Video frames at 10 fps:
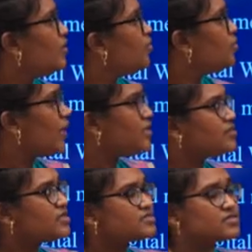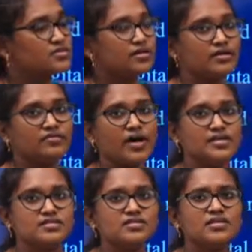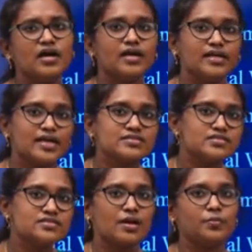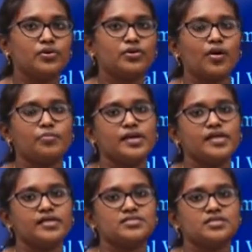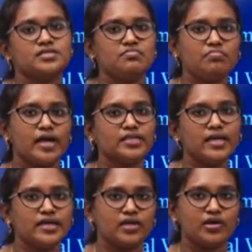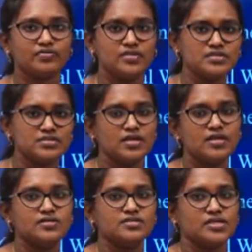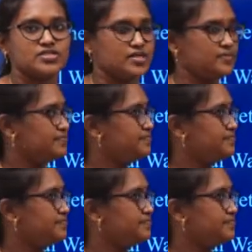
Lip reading: why these devices doesn't support operating system by the end of this session.